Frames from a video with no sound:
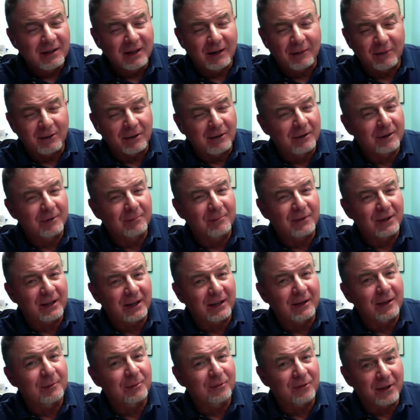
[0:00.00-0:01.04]

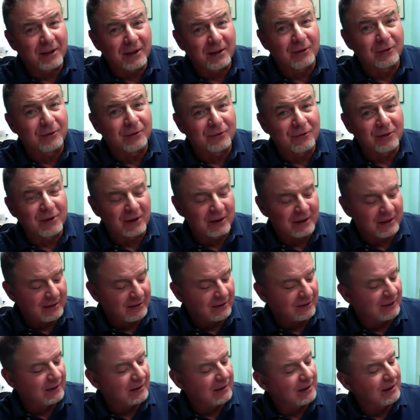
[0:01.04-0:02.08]
It clips nails very
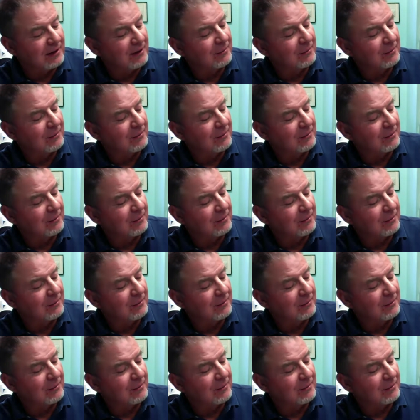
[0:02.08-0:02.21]
easily.